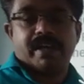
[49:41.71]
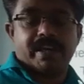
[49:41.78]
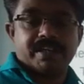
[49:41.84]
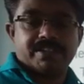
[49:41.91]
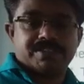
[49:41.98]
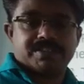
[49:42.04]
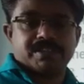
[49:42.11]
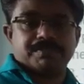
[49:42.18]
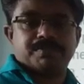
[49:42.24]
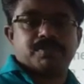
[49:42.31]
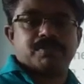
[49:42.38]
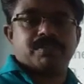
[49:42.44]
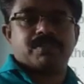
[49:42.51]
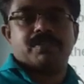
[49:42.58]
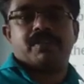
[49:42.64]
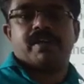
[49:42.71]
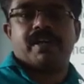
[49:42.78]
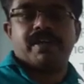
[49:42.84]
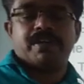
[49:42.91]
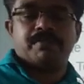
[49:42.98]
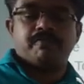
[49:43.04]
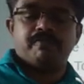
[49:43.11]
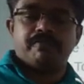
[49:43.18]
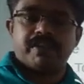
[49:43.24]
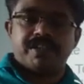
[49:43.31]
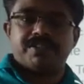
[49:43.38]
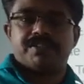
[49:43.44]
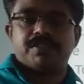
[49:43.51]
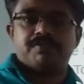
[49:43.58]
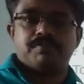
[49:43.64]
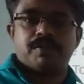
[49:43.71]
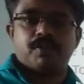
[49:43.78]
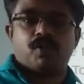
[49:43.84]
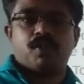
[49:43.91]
8 steps, 8 ways